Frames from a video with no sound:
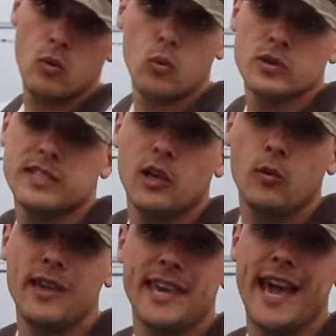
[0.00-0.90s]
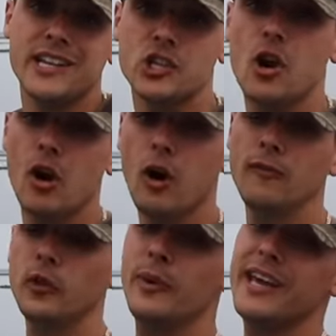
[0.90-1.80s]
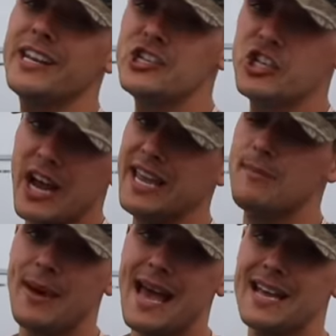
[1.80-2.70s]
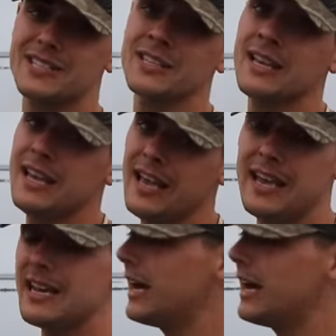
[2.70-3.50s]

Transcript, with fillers: We'll see what we catch. Hopefully we got a giant bass, and